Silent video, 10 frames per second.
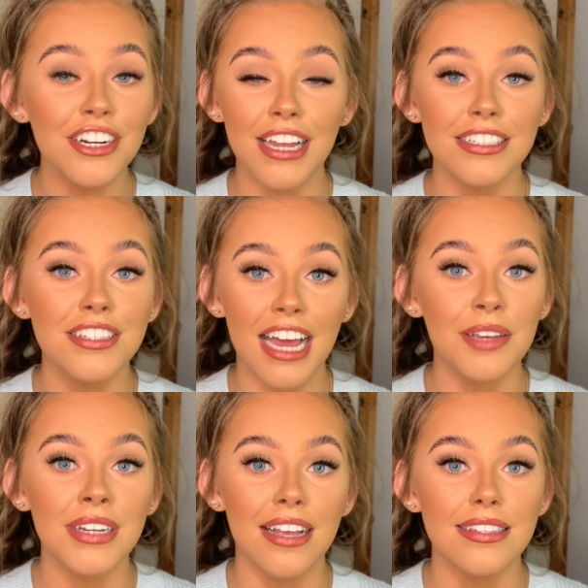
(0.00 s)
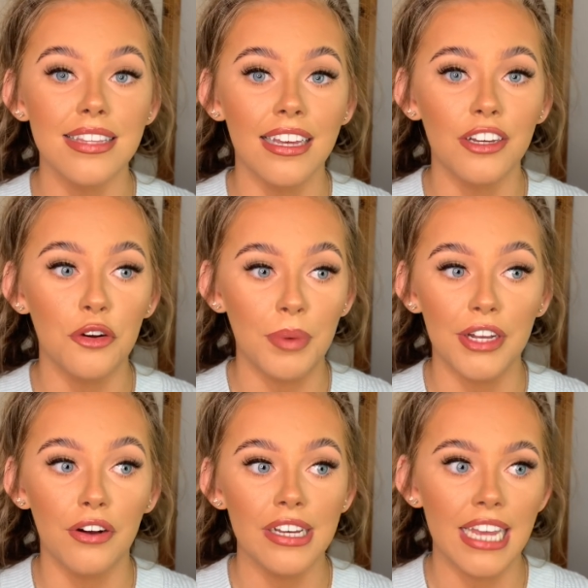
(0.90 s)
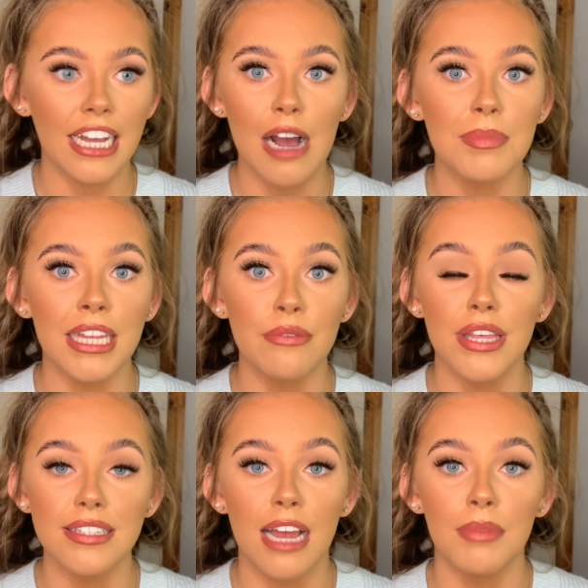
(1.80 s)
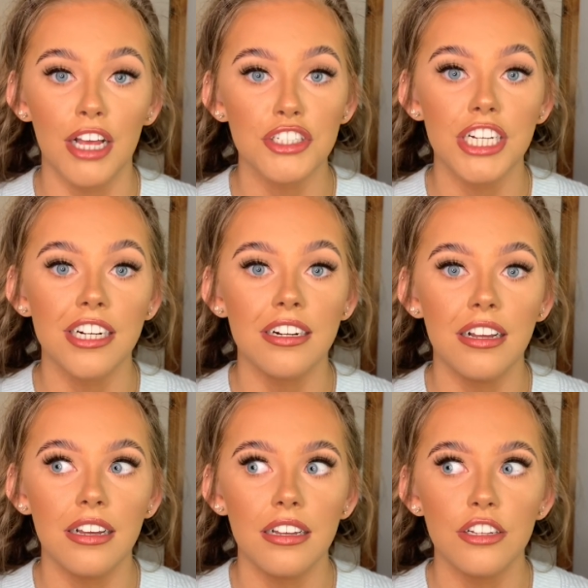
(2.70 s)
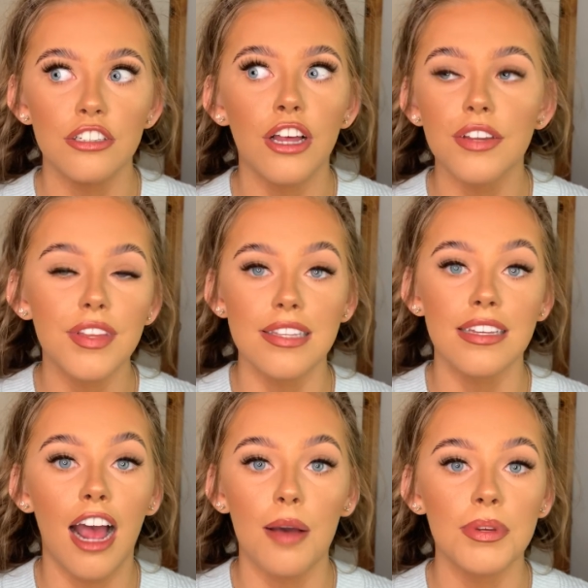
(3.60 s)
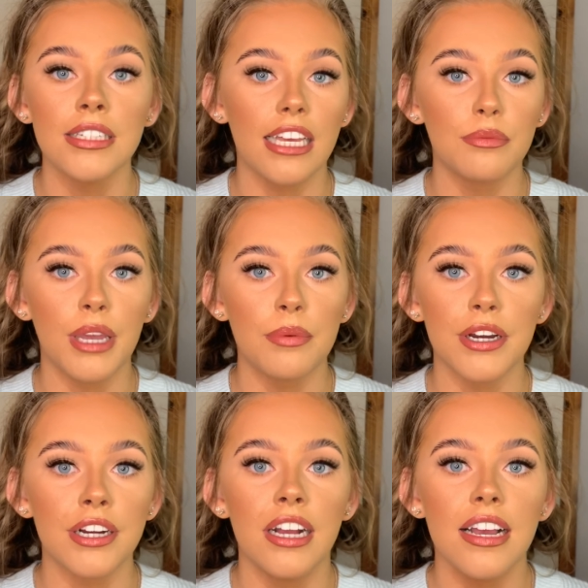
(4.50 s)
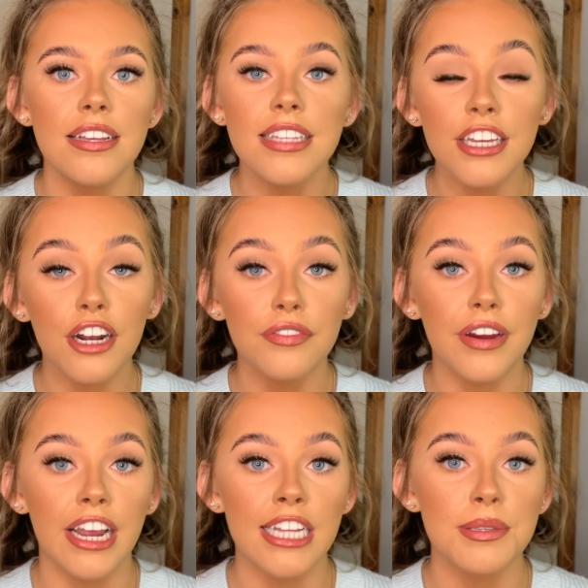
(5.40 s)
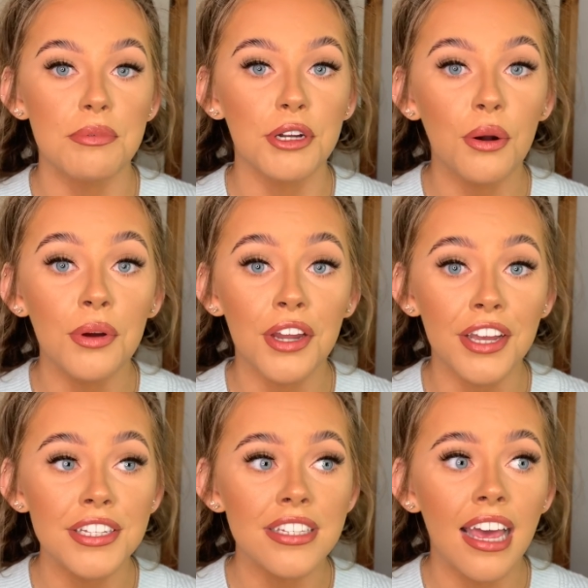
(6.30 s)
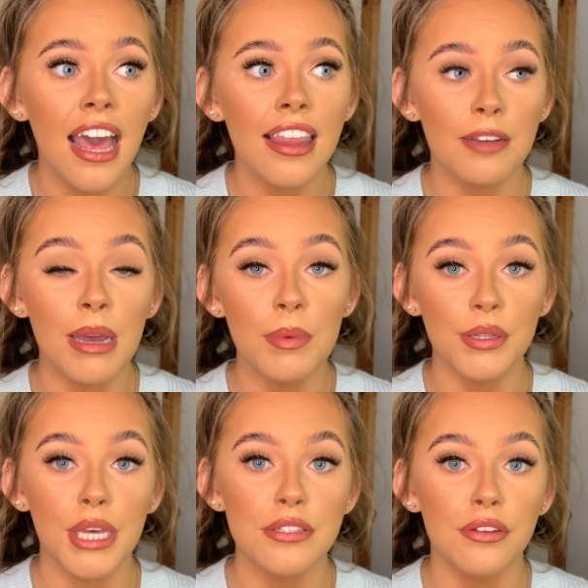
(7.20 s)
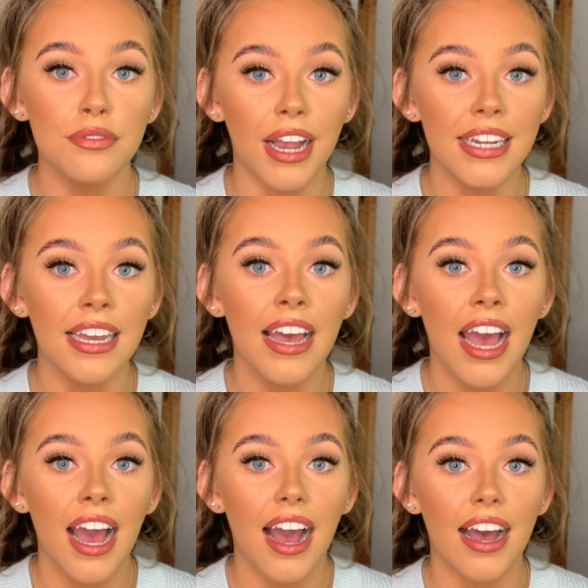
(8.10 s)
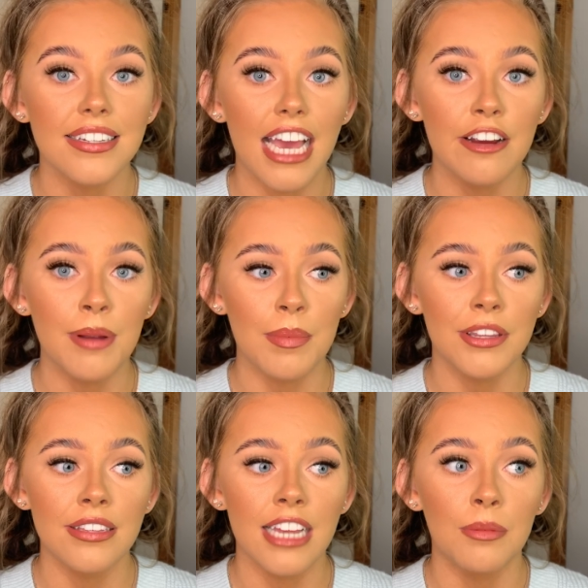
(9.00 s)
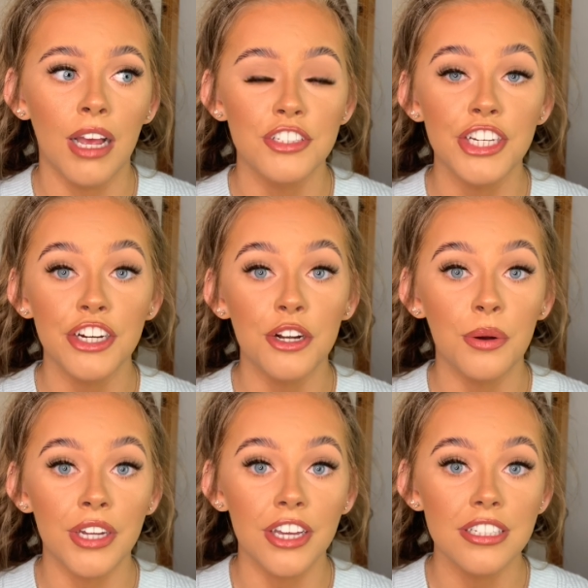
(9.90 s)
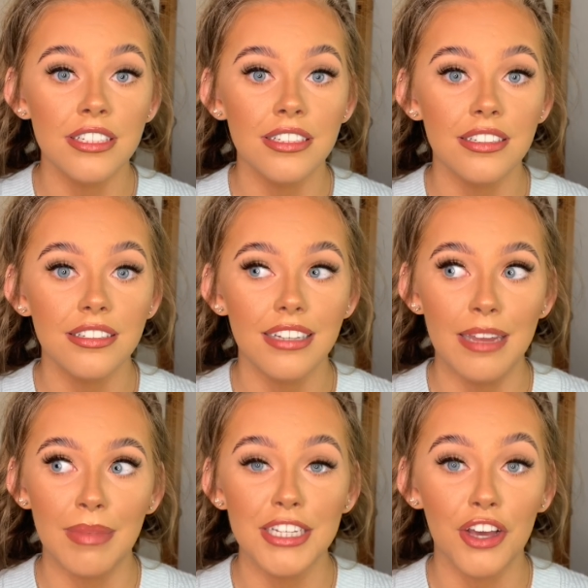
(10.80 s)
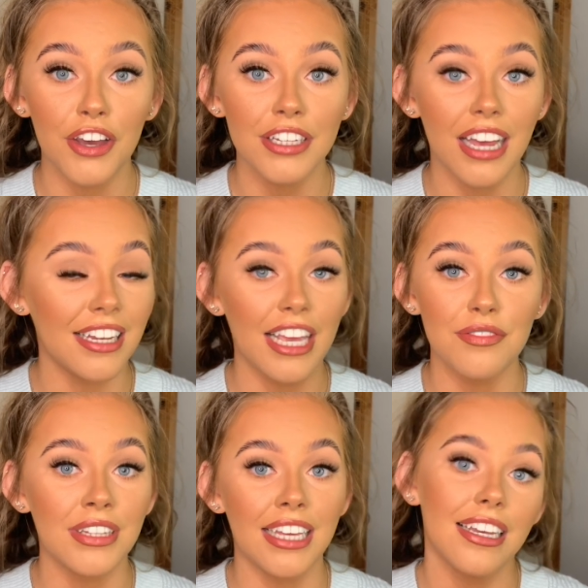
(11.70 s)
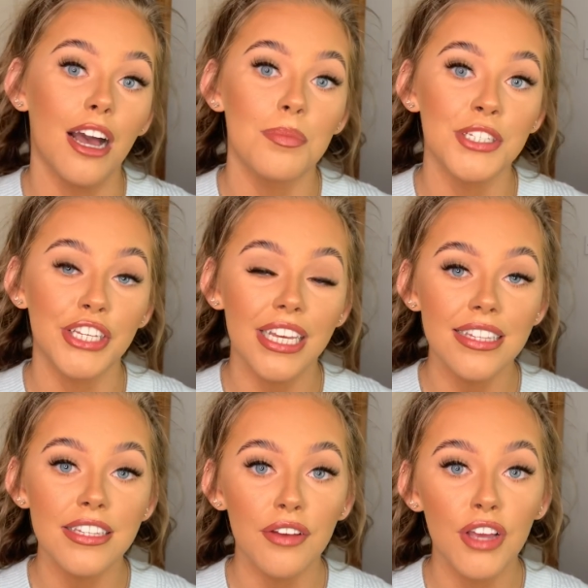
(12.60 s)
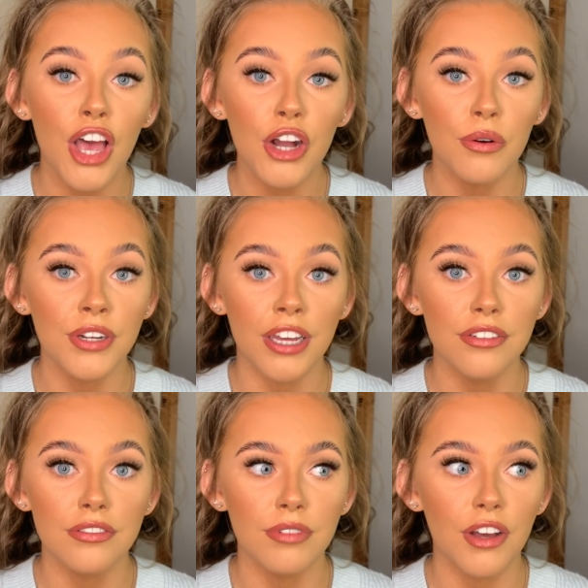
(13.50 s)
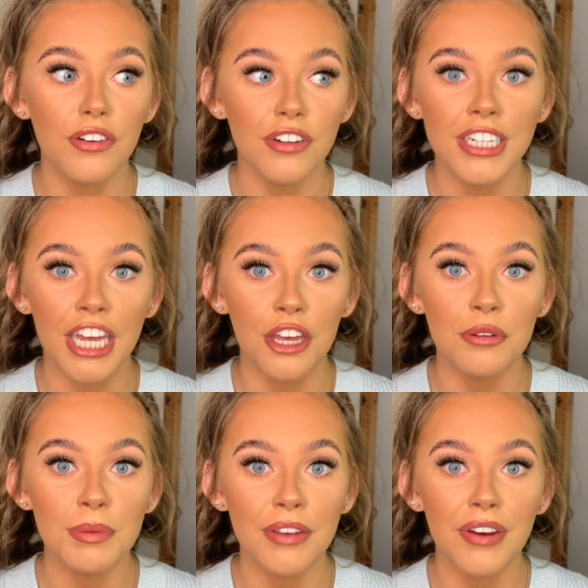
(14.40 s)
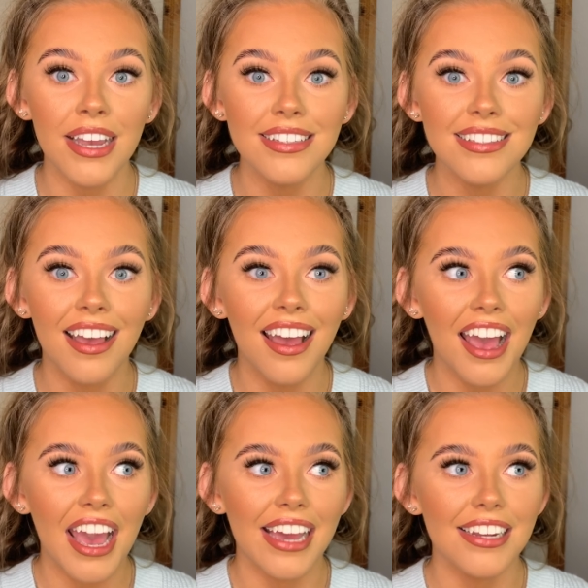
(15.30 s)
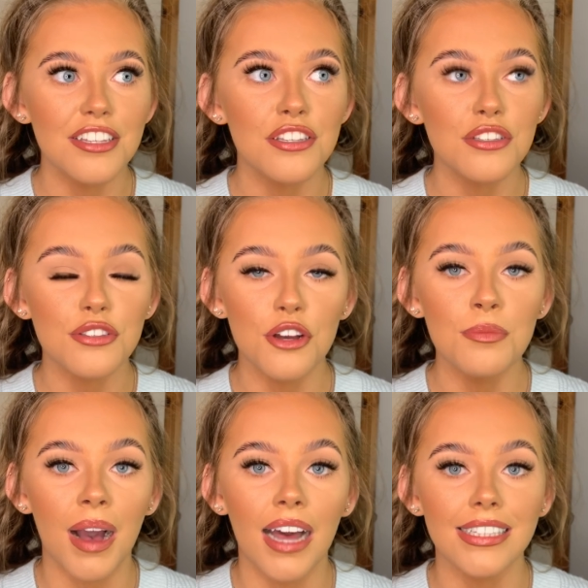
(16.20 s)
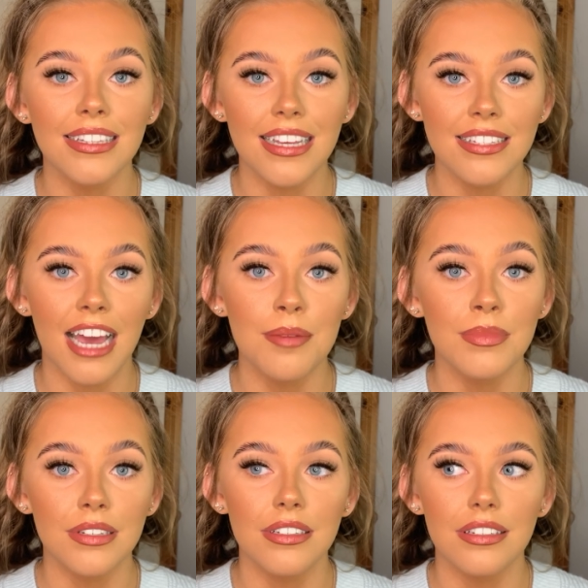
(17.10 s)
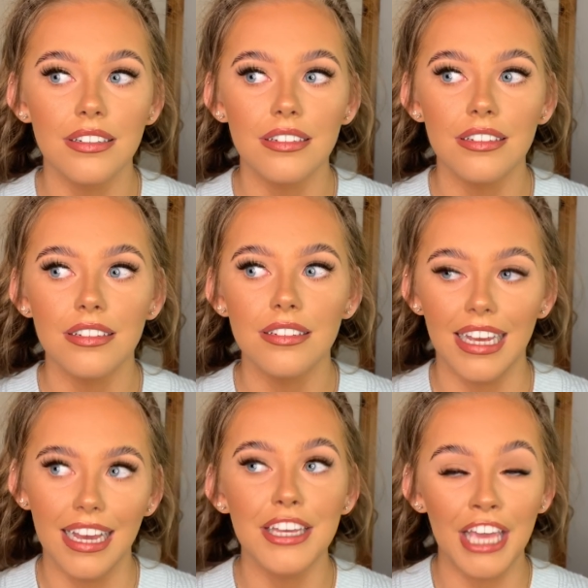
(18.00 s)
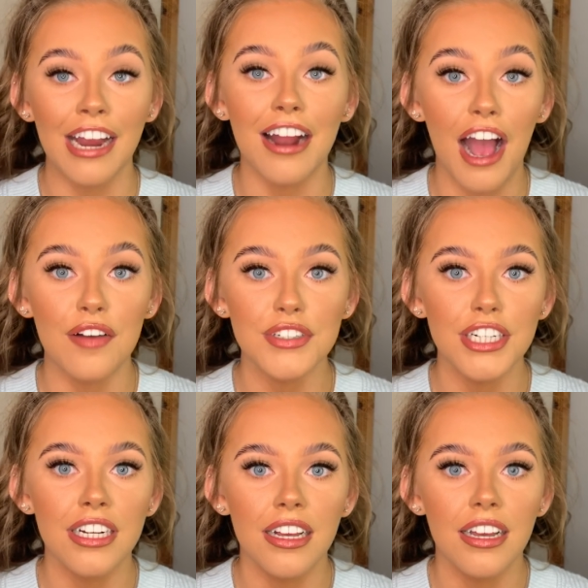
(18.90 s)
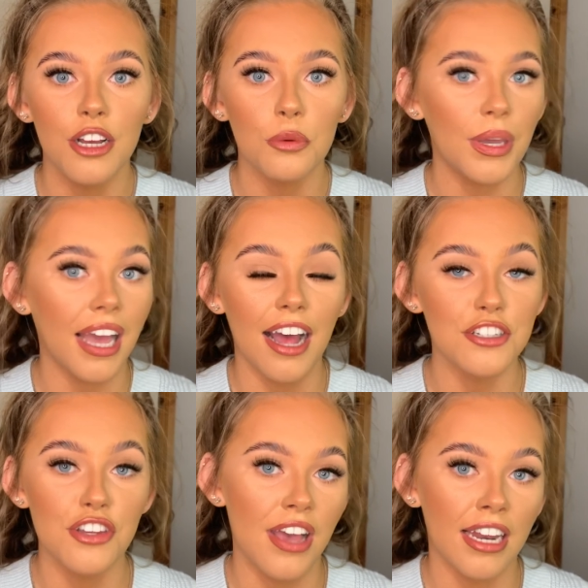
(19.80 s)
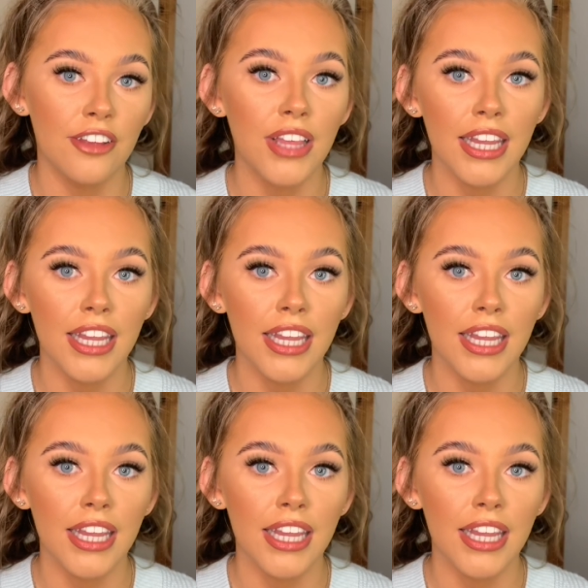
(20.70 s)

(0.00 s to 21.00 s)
Like, does anyone else think, oh my god, I can't believe this time last year none of this had happened? Like, we were seeing our friends, we were going out. Like, my birthday's on Friday, and I remember this time last year going out in my town, and even like up in uni and stuff, going out on a night out with my friends. It is so mad that this time, like a year after, we can't do any of that.